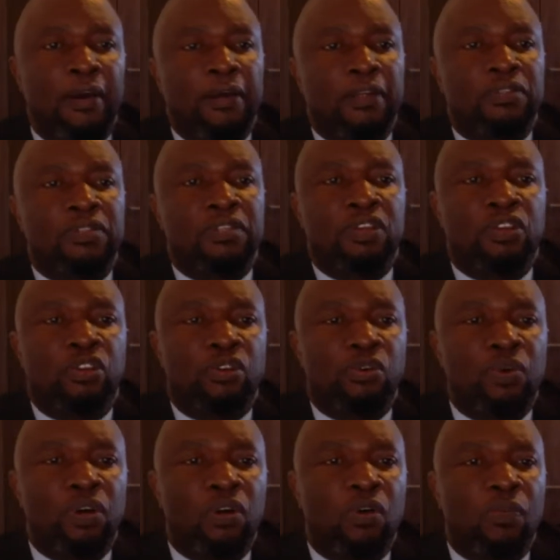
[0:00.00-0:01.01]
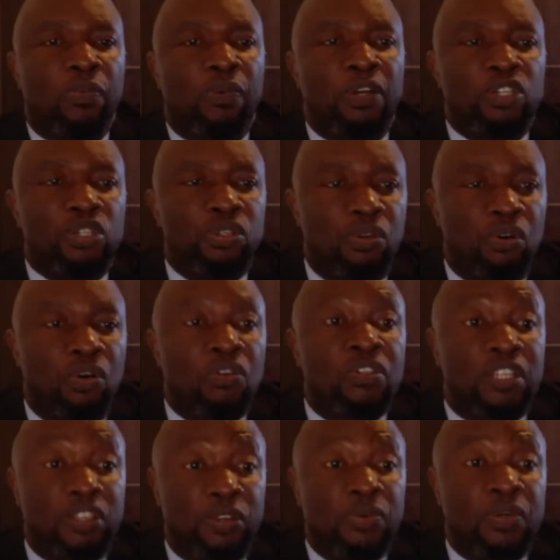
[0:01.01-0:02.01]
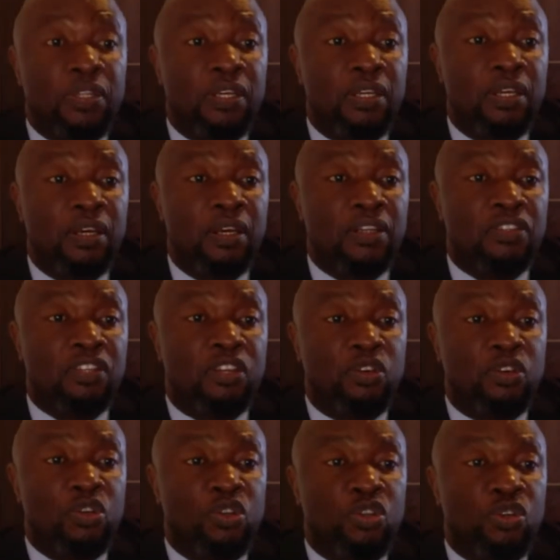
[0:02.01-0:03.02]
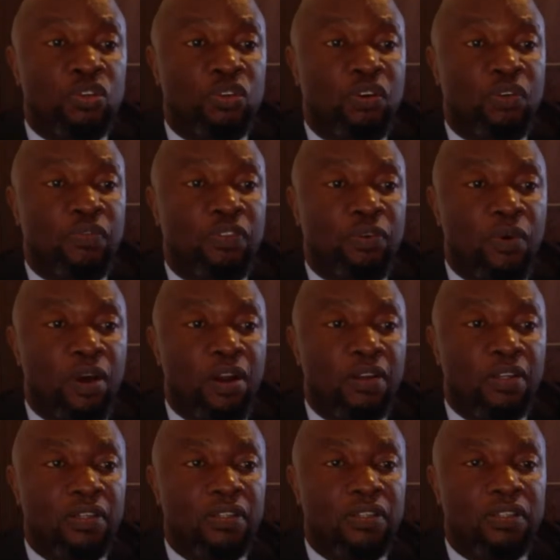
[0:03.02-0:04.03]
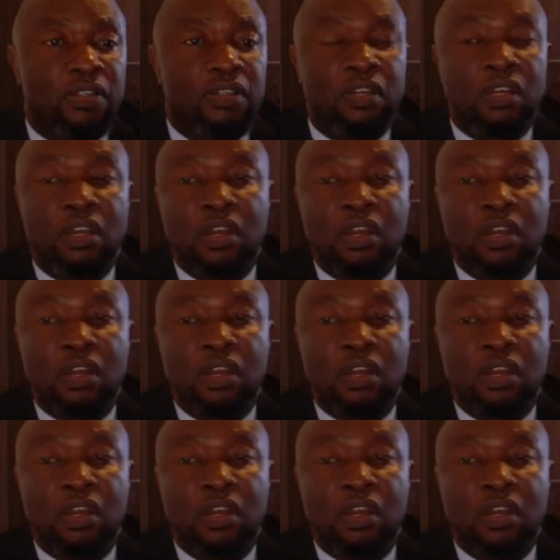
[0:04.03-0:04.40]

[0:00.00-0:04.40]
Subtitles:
secure cooperation or secure the execution of the warrants.